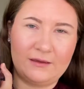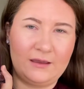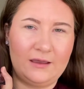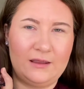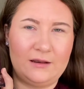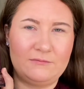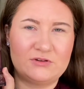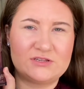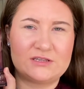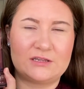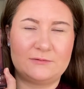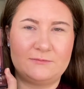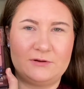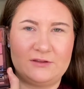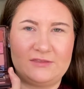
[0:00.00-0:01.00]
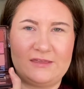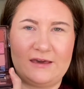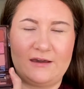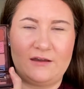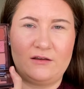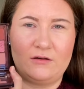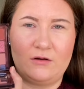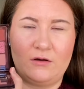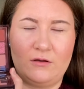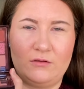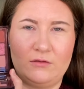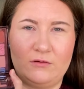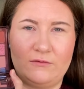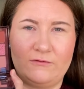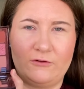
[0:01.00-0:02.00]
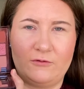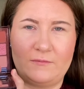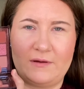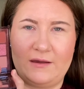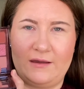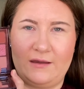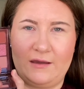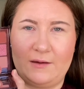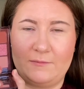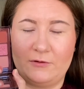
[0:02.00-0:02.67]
and I'm just going to put that all over my upper